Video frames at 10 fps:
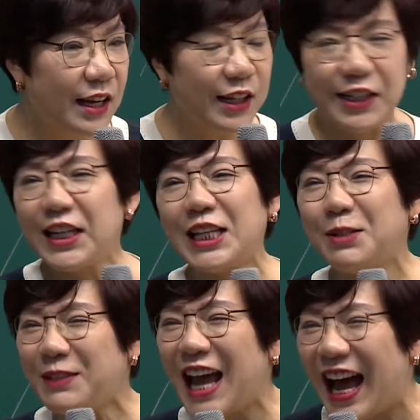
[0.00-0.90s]
It's not
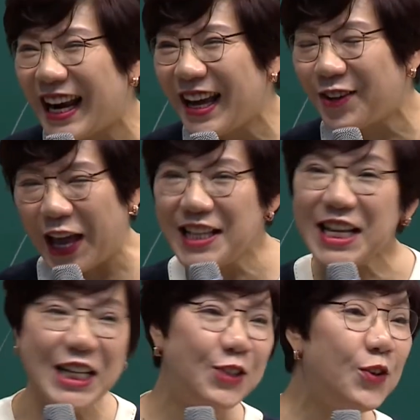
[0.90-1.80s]
easy at all.
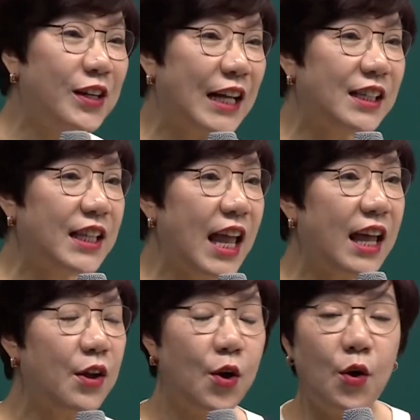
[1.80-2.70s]

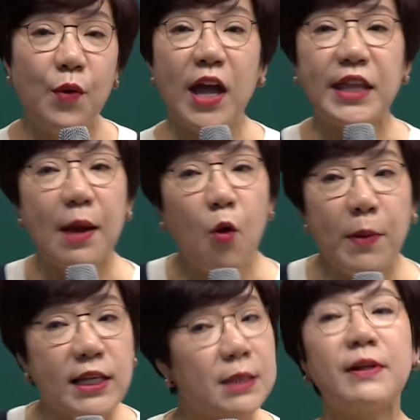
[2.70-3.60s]
Why? Because it hasn't
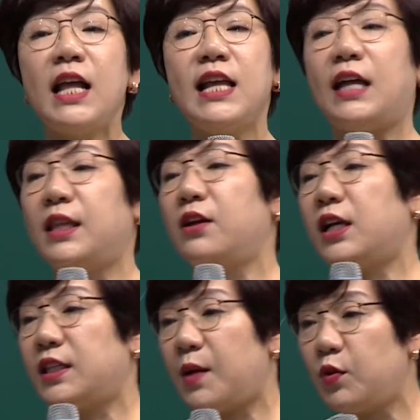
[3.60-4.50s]
become a habit for
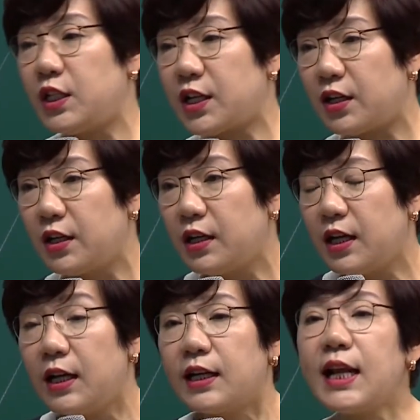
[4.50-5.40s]
you yet.
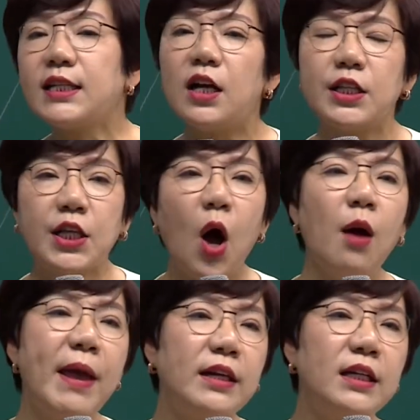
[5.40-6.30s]
That is why in the
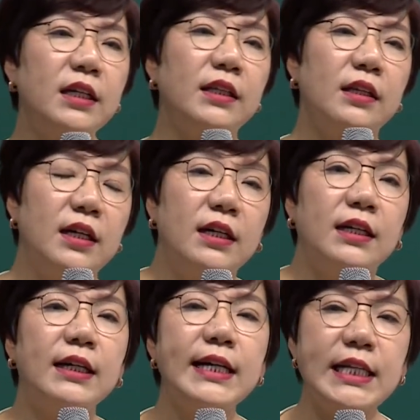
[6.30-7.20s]
beginning you need to
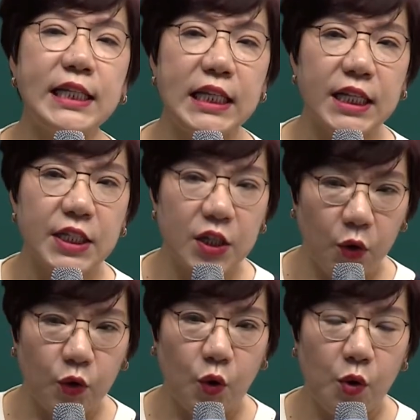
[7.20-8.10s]
be
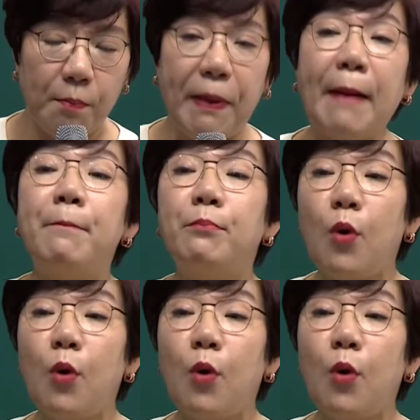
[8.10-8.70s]
deliberate in